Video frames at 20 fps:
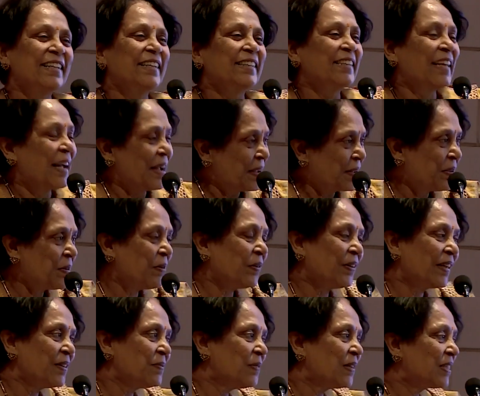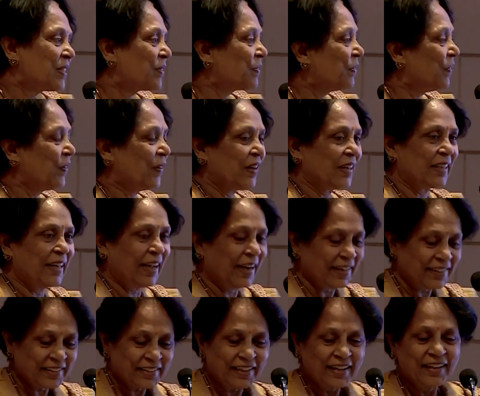Thank you very much for
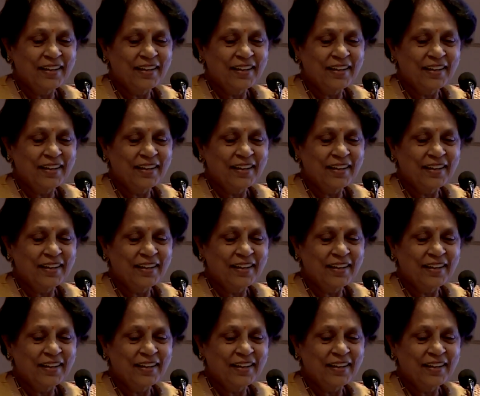that.